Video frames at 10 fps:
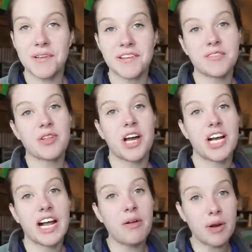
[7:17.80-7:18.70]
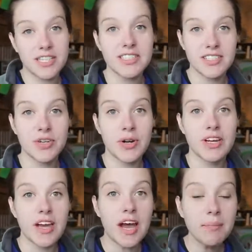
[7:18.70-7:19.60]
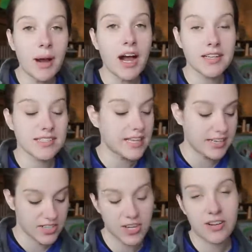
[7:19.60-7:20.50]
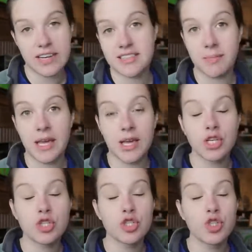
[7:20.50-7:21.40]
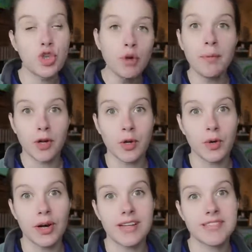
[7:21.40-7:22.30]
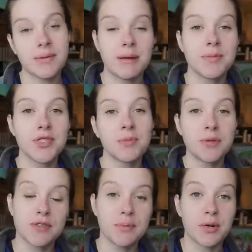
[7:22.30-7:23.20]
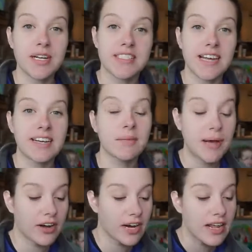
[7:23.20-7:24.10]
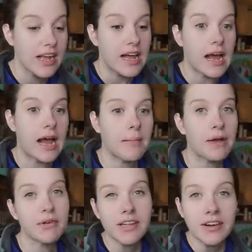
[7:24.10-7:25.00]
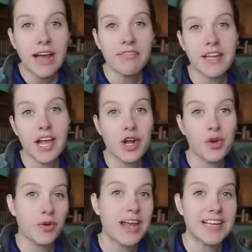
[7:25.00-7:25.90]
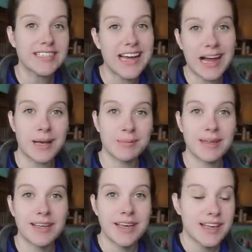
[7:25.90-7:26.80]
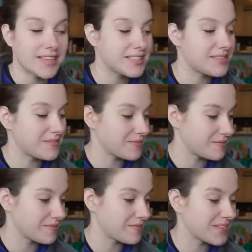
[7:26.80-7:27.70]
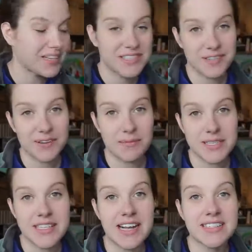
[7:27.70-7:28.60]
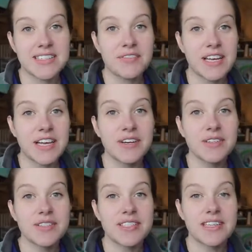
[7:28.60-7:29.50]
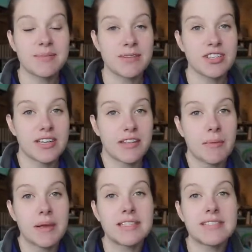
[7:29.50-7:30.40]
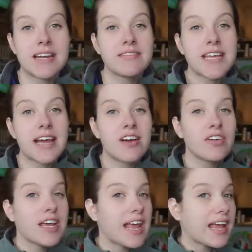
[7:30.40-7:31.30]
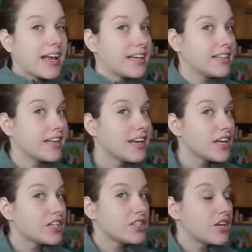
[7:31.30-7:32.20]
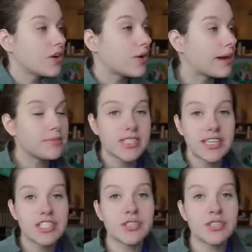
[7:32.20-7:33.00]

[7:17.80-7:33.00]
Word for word: of this vlog, I wanted to unbox and show you guys something super cool and something I'm super excited about. I really didn't have like a great time to film these kinds of videos, especially now that Ben's out of town, and so I'm just